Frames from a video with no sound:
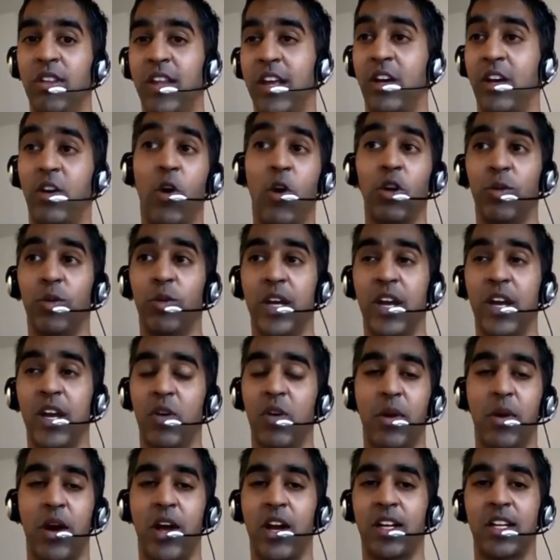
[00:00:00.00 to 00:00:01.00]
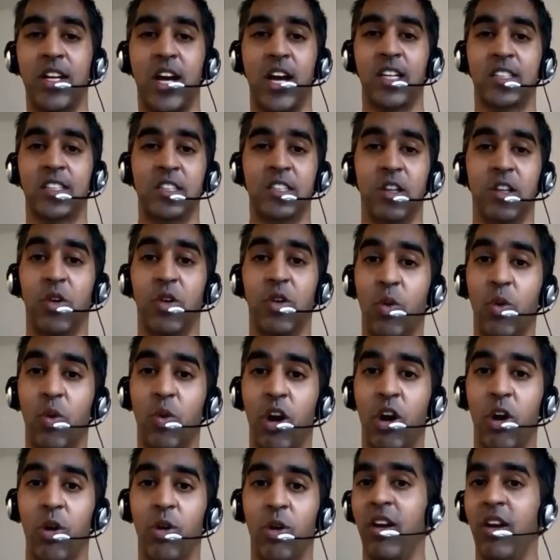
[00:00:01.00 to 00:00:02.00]
That gold will get remonetized, silver
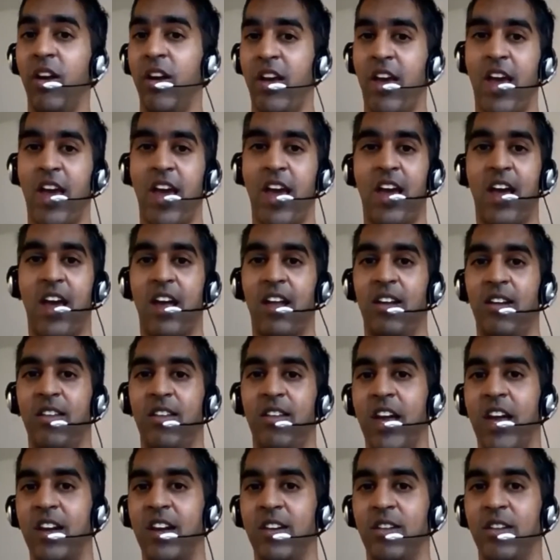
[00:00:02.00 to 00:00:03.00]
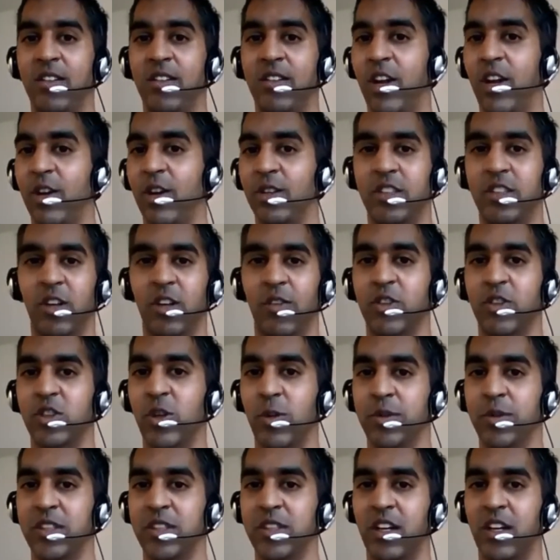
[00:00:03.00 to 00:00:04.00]
won't, and then you know silver
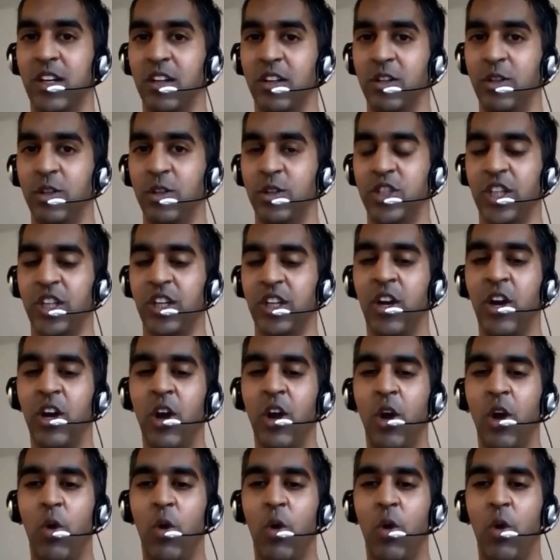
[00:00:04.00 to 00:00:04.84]
is almost like an illusion.